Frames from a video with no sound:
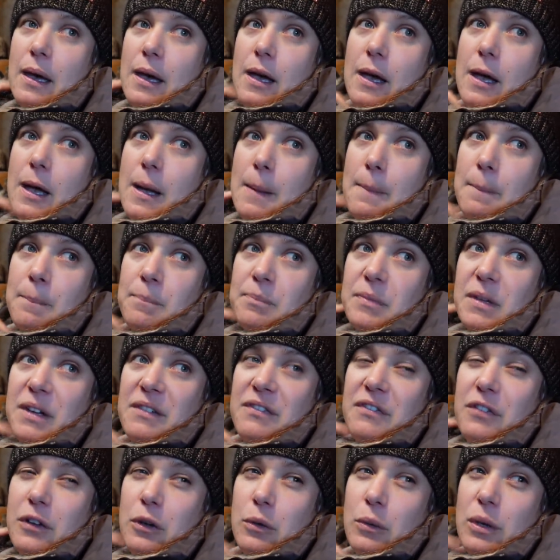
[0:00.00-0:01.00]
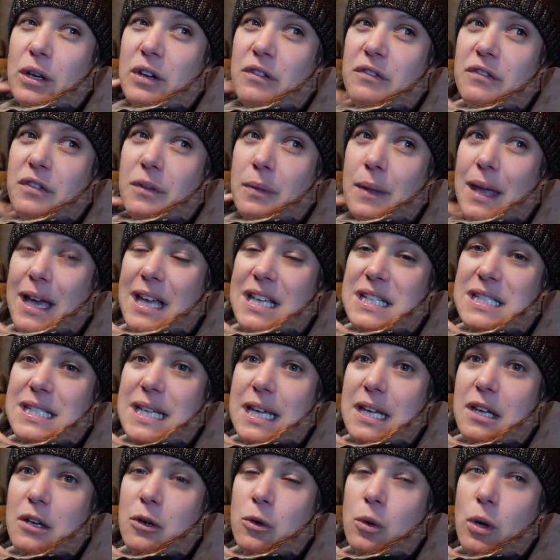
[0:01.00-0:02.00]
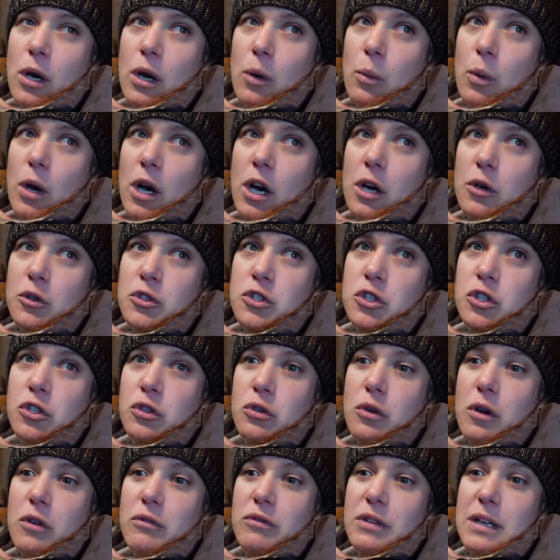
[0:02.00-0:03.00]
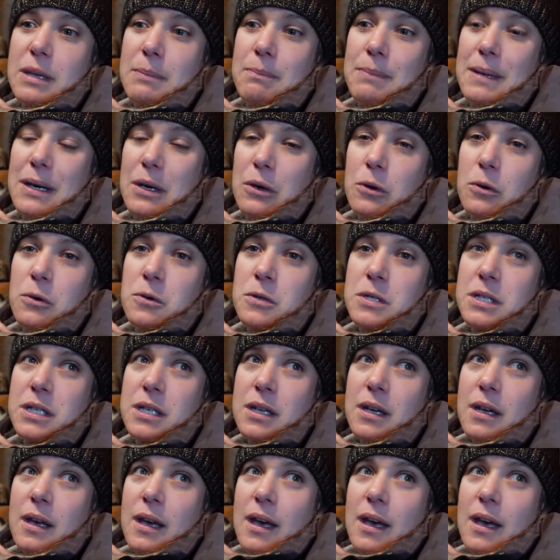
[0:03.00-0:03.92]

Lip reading: And following on from that, it's taken quite a while to rebuild.